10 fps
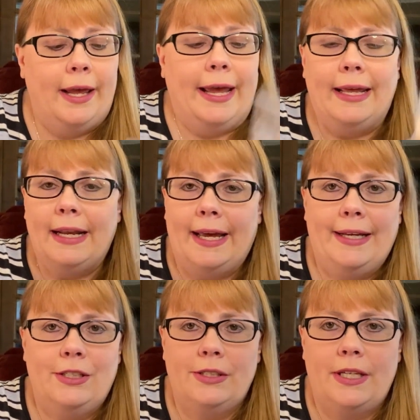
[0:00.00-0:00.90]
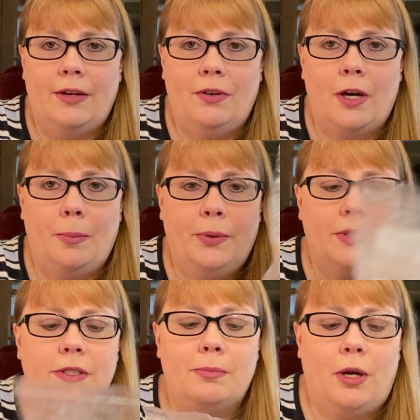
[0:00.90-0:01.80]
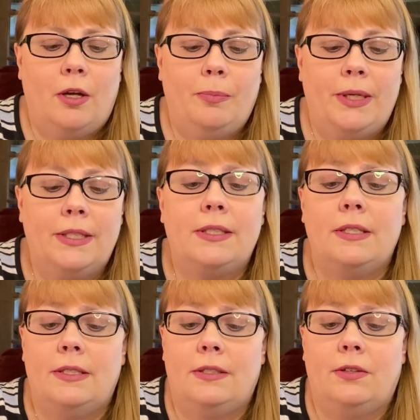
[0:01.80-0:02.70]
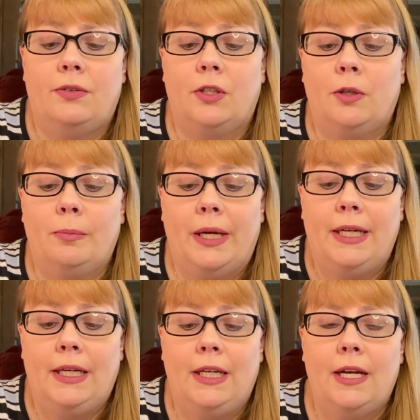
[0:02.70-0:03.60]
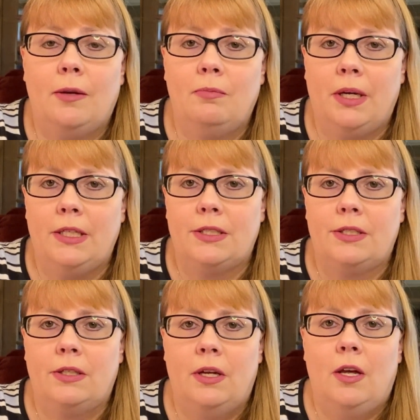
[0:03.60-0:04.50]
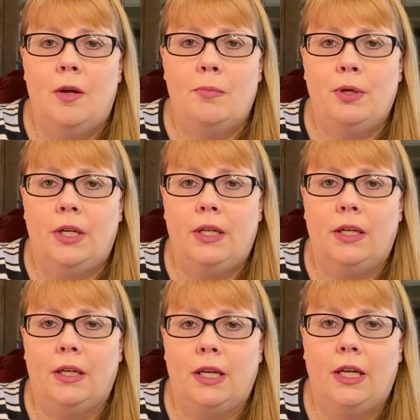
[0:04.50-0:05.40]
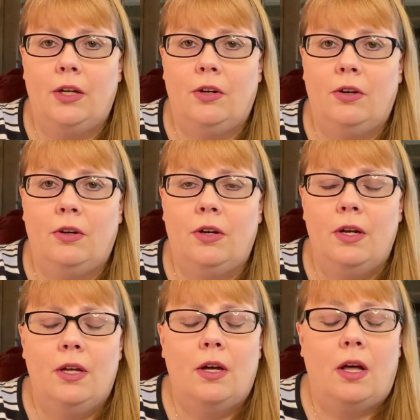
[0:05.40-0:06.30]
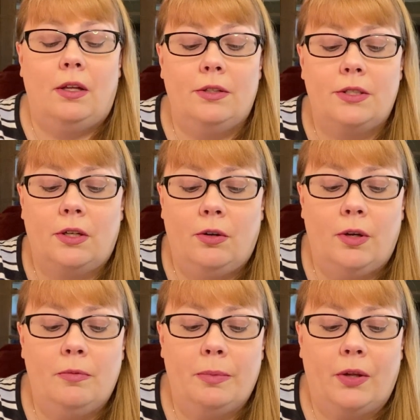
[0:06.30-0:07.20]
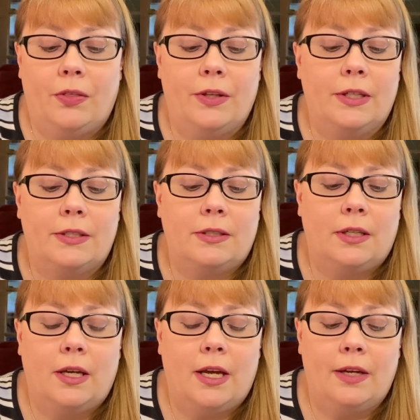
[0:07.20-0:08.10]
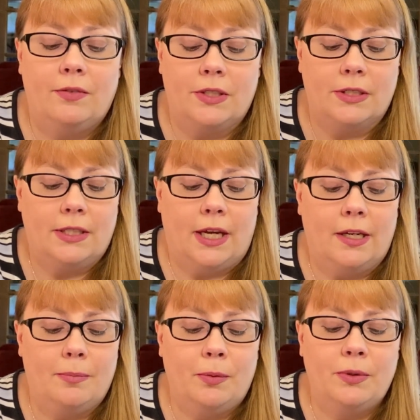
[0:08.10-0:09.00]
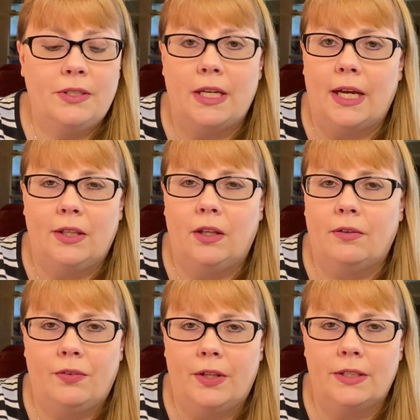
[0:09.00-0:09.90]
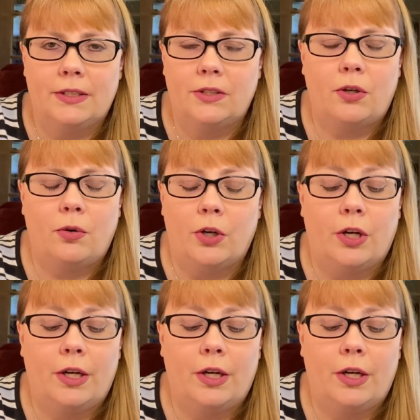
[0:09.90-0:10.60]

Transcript: And I just have a couple of small pieces for Hermione. I might put it in here also and melt this. I haven't decided, but we'll see. I love this. So good.